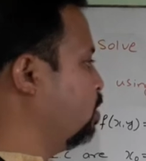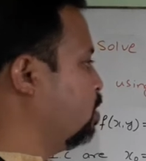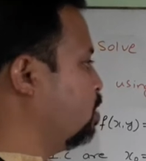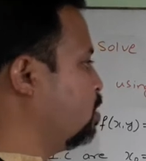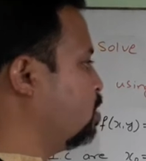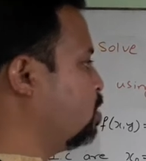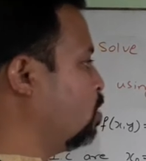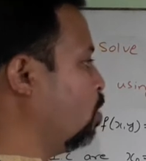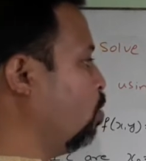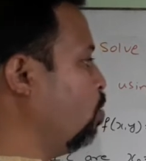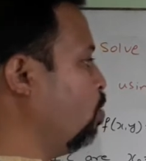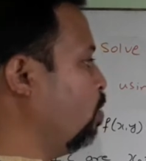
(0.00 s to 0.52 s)

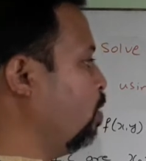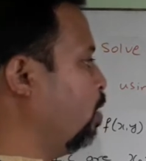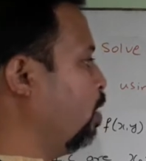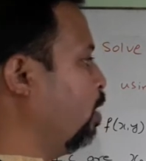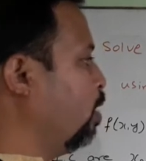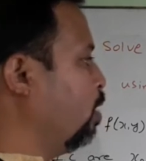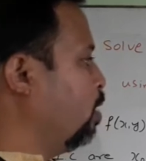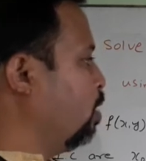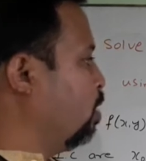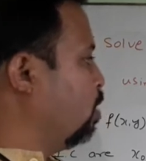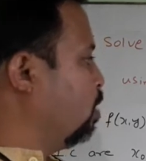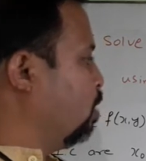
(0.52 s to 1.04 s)
So
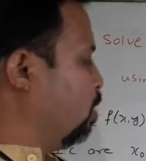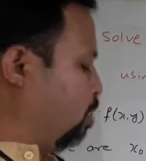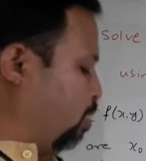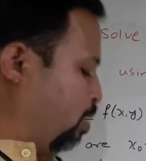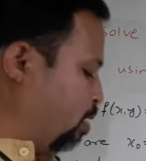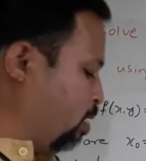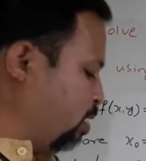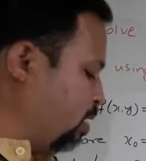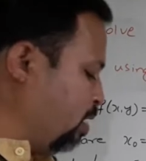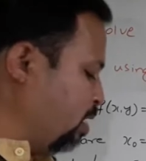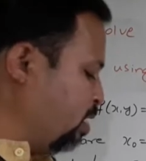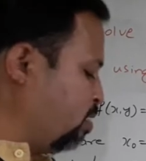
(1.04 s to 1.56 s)

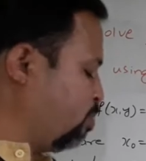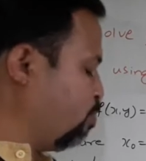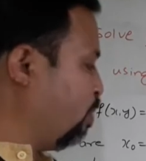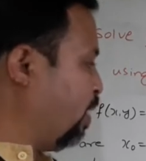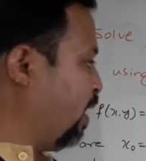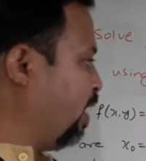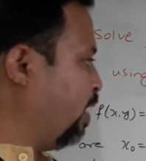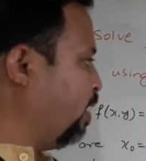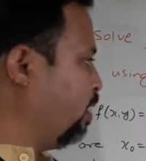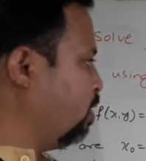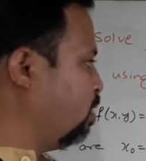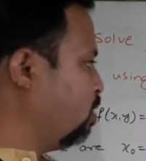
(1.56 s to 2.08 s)
this is
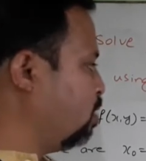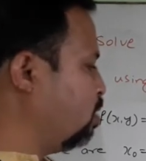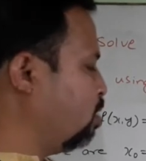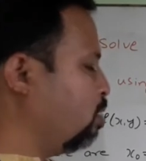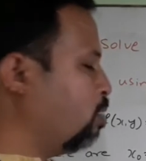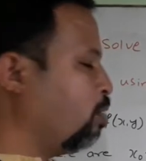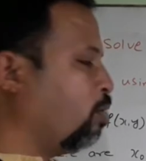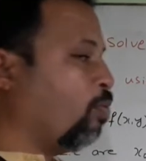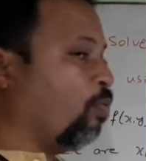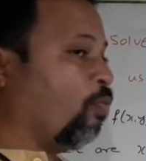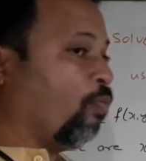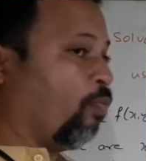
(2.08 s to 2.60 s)
my
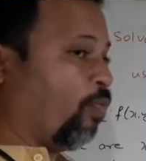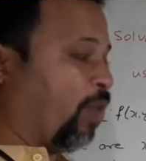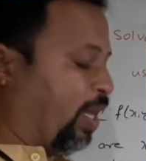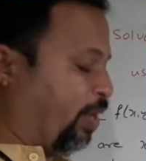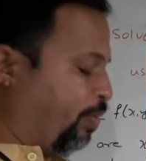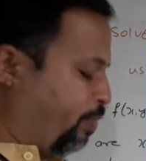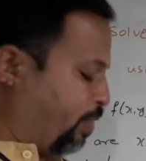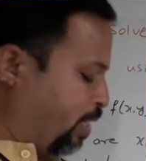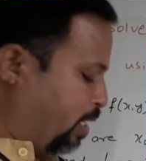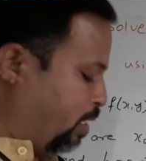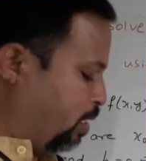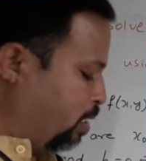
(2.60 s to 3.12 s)

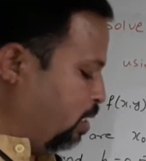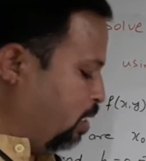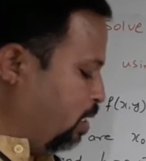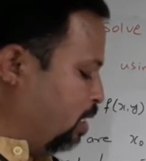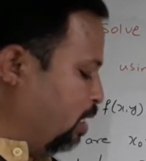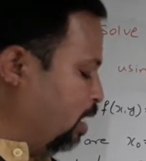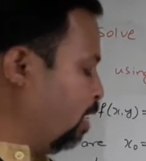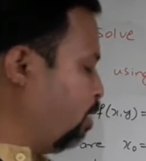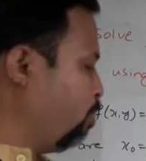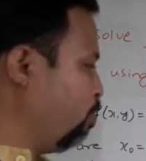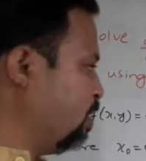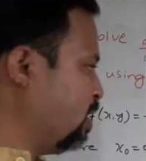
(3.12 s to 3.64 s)
y1.
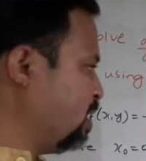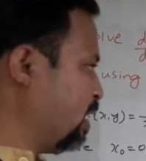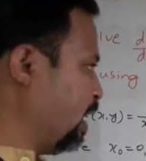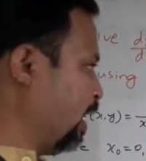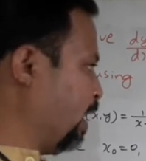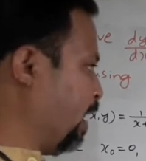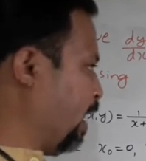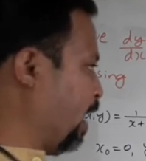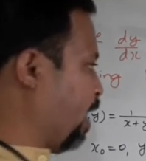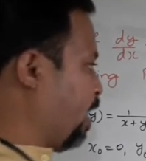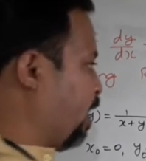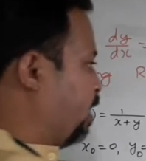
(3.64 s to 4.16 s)
That means I
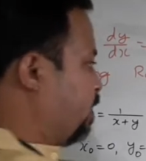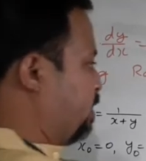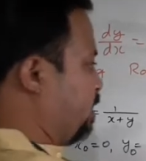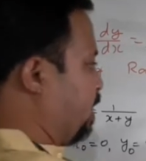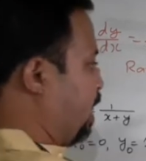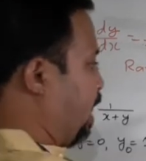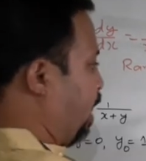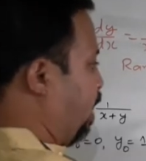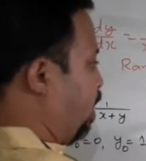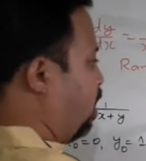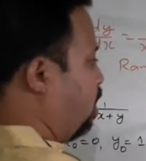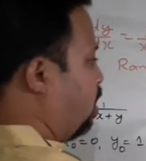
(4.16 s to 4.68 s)
can
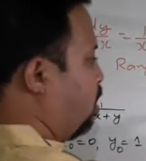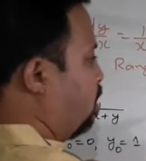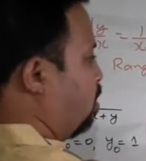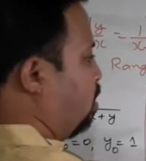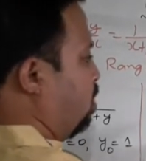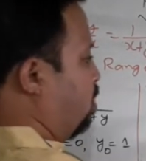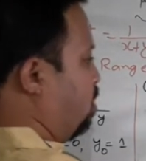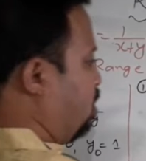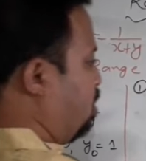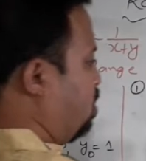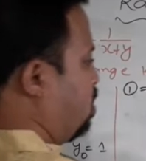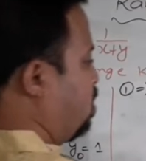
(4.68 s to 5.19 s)
say
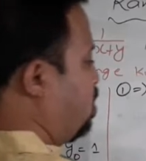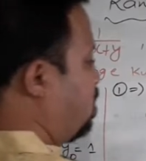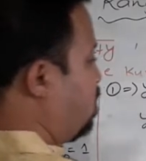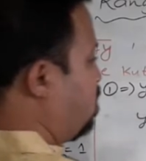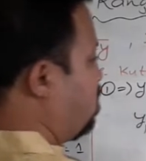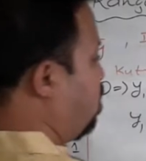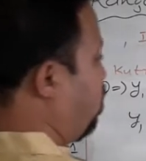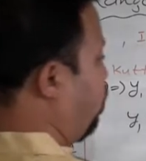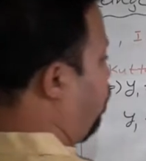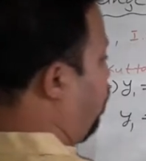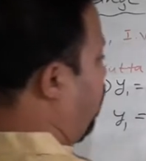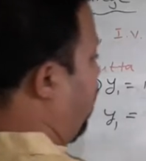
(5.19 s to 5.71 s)
this is
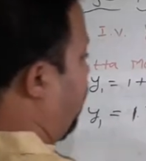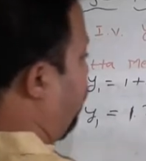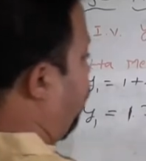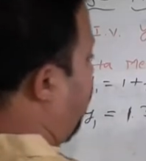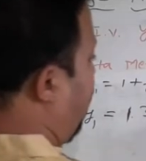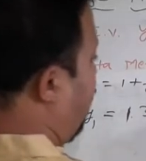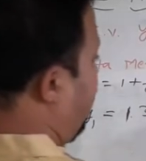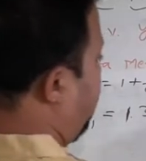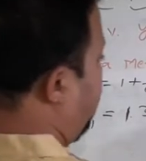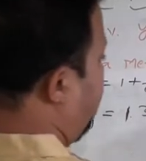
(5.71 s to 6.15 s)
the y1